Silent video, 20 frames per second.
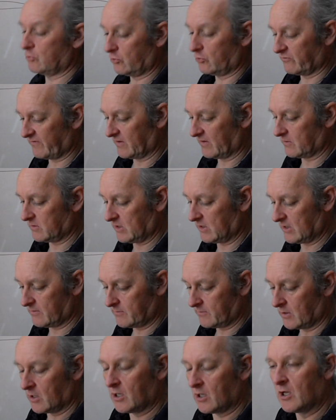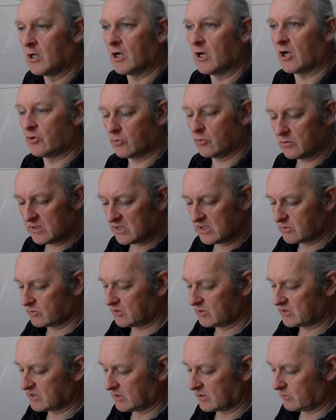over. Yeah, and all they're
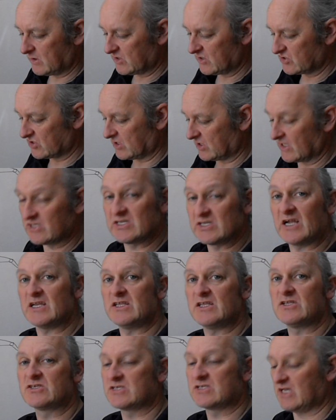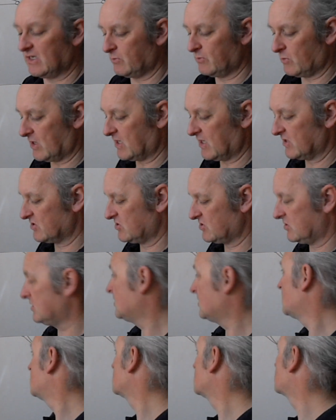going to do is exactly the same as your